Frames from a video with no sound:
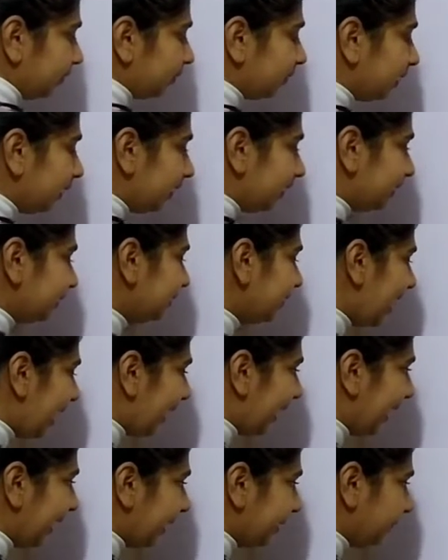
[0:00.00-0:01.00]
Third,
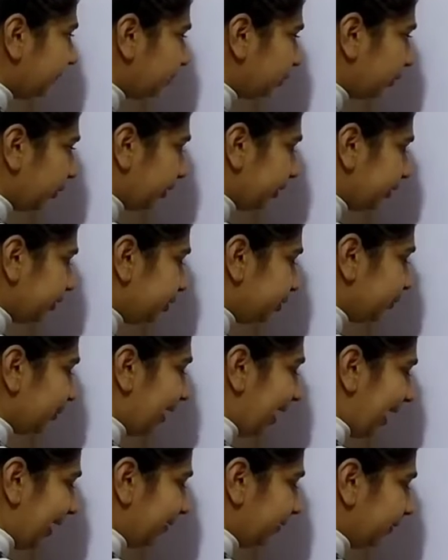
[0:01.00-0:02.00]
I am going to
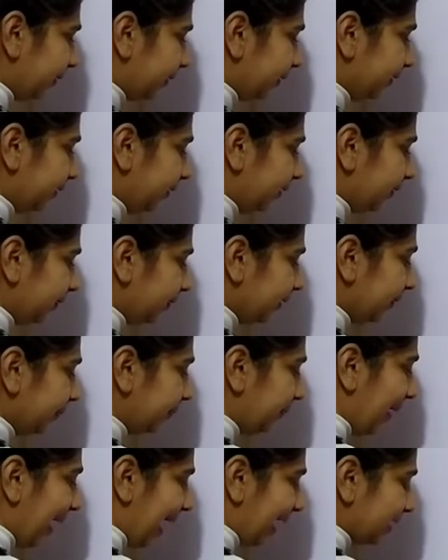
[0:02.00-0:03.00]
enter
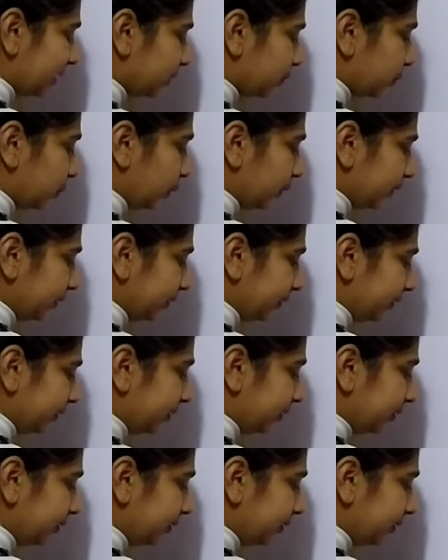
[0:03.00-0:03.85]
the password.